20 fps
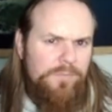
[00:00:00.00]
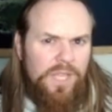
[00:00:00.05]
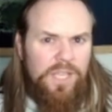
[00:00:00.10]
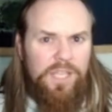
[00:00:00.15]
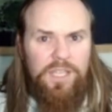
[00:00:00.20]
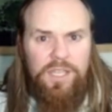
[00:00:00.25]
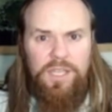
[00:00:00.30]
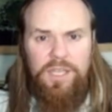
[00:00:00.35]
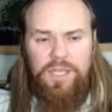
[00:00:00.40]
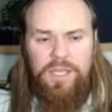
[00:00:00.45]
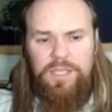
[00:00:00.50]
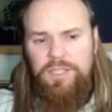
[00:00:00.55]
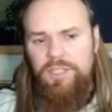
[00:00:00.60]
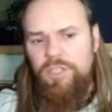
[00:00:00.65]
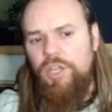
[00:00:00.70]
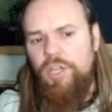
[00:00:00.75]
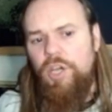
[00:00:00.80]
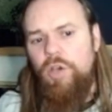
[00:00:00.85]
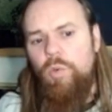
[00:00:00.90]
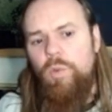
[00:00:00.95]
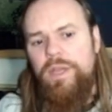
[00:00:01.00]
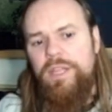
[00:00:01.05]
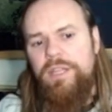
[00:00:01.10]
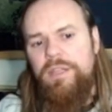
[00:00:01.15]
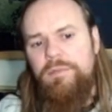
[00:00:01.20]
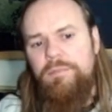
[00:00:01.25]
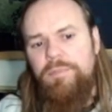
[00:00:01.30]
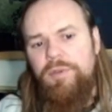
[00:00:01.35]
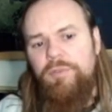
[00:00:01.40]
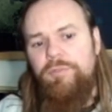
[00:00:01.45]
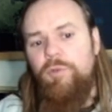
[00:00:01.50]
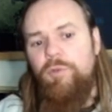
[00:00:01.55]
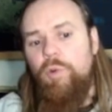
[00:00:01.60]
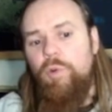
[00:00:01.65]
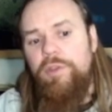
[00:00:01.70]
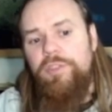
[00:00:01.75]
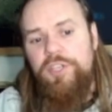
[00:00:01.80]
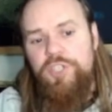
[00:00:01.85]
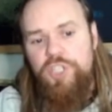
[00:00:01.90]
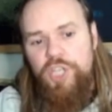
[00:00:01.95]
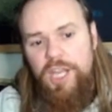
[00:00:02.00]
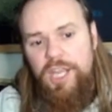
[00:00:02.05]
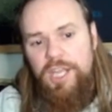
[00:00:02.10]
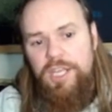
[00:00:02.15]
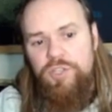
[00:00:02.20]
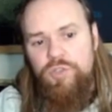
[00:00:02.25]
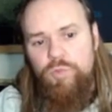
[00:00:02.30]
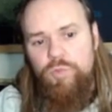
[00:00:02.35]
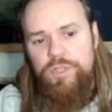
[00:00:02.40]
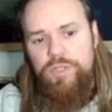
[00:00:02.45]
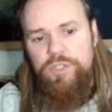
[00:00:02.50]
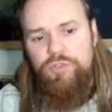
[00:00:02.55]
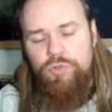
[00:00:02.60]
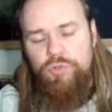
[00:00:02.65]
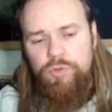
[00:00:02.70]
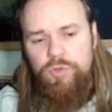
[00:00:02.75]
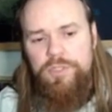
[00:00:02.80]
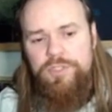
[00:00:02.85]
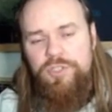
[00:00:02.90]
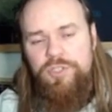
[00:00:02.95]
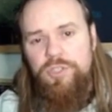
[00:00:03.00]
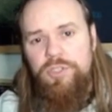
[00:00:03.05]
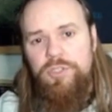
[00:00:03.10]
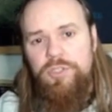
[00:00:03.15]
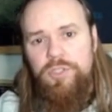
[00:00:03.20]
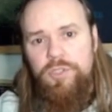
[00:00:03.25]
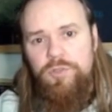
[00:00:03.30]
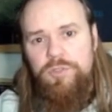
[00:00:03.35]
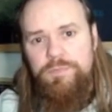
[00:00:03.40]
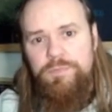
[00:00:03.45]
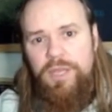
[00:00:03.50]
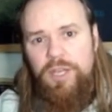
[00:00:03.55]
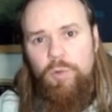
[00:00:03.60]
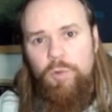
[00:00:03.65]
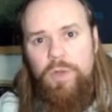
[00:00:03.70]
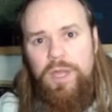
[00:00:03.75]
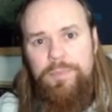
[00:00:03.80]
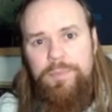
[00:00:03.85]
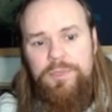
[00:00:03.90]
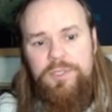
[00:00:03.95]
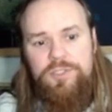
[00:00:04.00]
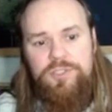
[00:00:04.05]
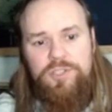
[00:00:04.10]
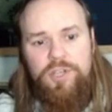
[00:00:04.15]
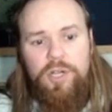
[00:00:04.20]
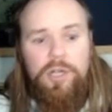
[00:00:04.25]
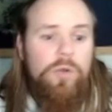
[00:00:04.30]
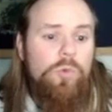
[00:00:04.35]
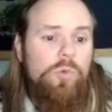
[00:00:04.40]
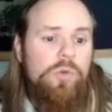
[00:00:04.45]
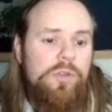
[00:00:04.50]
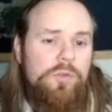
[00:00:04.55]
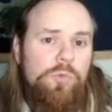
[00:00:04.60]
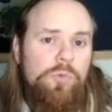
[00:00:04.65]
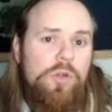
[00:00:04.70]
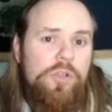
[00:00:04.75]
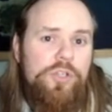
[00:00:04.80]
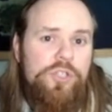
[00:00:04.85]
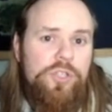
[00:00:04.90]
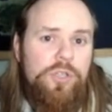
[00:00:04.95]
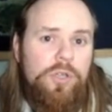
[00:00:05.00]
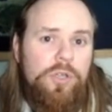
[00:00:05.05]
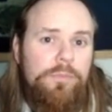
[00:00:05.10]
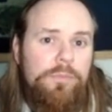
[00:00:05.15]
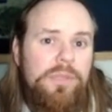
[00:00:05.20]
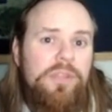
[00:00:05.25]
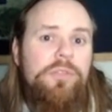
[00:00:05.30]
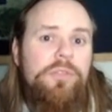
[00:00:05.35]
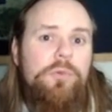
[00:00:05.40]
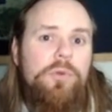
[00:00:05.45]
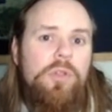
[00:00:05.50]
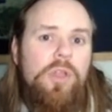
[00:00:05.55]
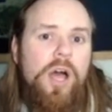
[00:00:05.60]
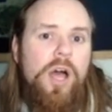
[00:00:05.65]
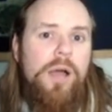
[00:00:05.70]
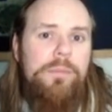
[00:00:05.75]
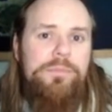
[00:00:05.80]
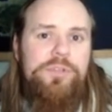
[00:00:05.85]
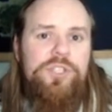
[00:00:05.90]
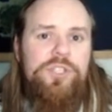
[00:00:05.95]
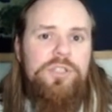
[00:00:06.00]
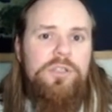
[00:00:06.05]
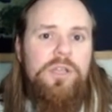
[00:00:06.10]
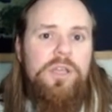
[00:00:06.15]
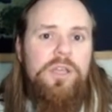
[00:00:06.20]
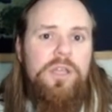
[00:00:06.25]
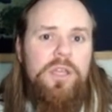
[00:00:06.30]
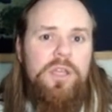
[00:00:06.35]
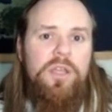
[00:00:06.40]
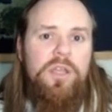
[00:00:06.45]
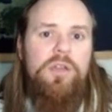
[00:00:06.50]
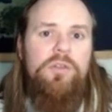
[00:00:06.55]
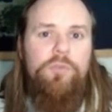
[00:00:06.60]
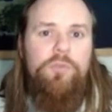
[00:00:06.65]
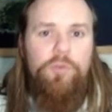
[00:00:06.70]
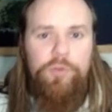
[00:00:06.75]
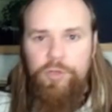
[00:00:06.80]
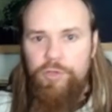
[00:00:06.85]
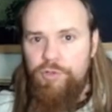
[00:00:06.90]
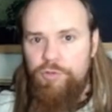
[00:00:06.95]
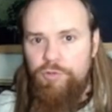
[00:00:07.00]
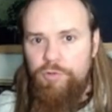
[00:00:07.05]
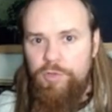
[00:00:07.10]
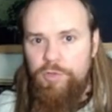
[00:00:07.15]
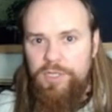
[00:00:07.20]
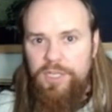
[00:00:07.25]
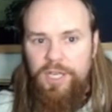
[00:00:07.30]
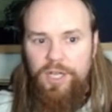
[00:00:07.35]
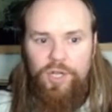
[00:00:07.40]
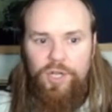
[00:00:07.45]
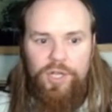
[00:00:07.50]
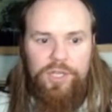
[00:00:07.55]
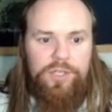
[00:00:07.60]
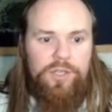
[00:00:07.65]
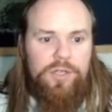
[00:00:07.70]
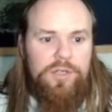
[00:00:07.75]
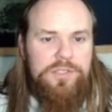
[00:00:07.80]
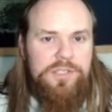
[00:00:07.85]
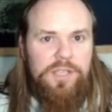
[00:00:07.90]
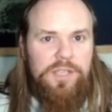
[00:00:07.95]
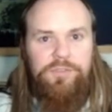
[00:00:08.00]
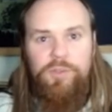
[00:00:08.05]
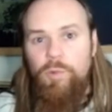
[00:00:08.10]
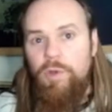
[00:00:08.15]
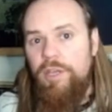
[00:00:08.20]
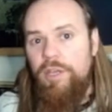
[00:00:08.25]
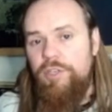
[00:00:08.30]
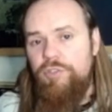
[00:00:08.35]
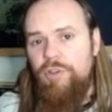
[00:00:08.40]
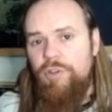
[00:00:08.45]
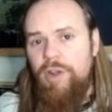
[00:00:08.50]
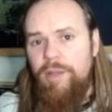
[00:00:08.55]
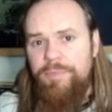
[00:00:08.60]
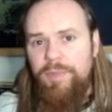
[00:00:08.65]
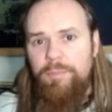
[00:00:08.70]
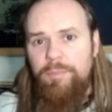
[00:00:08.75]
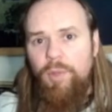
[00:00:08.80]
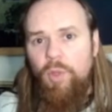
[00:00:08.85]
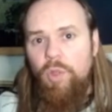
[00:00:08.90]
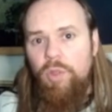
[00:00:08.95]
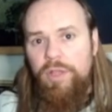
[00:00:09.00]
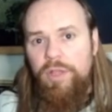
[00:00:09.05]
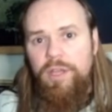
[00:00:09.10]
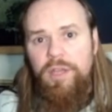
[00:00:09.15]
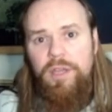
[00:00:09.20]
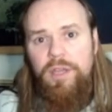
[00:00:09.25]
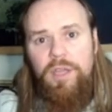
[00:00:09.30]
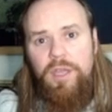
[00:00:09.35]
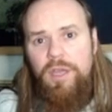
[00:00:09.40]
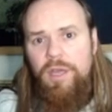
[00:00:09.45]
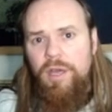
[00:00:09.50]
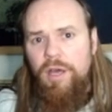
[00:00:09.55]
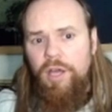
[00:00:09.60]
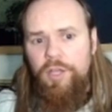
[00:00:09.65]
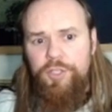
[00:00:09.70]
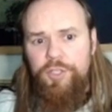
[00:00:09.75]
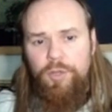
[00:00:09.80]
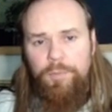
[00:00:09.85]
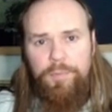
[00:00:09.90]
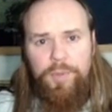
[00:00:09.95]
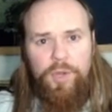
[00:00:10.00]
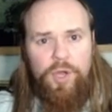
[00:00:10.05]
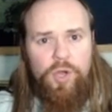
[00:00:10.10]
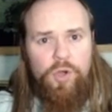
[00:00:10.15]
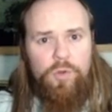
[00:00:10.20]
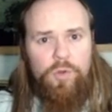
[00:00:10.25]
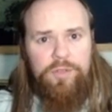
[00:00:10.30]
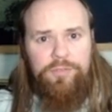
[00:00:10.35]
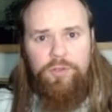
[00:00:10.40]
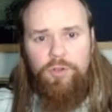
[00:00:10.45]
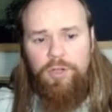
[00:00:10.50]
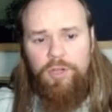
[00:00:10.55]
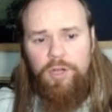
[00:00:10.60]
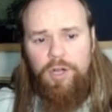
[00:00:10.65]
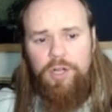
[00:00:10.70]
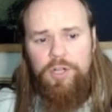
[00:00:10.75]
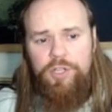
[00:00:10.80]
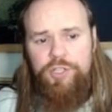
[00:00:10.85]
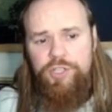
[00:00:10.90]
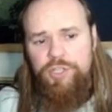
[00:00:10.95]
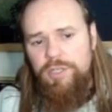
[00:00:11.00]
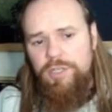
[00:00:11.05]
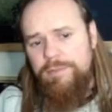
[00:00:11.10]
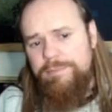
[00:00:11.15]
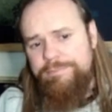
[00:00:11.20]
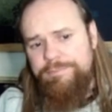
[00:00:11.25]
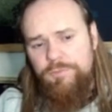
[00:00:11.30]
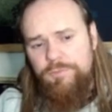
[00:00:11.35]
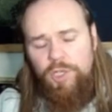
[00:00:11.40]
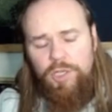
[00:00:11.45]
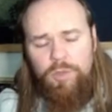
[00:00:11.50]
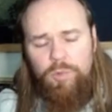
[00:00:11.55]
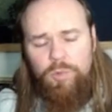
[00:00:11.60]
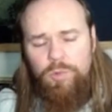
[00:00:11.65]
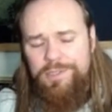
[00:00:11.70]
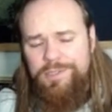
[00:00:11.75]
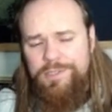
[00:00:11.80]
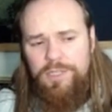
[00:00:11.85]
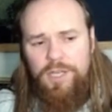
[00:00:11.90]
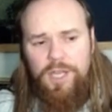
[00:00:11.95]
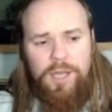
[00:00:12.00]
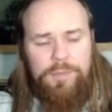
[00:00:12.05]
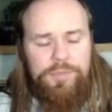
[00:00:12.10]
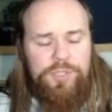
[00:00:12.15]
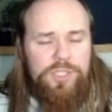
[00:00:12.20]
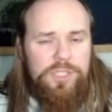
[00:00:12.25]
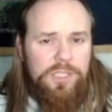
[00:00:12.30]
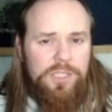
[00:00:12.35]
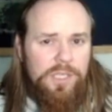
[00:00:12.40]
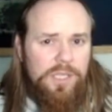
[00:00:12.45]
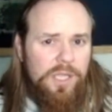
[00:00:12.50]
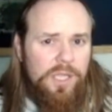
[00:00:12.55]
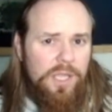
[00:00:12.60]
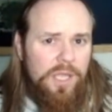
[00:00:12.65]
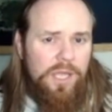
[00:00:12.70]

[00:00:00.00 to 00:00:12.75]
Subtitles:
When before the change, when druids couldn't use metal weapons, Darkwood was your mithril option for your druid characters. If you want to drop the bulk on your bow, if you're an archer, Darkwood's an option,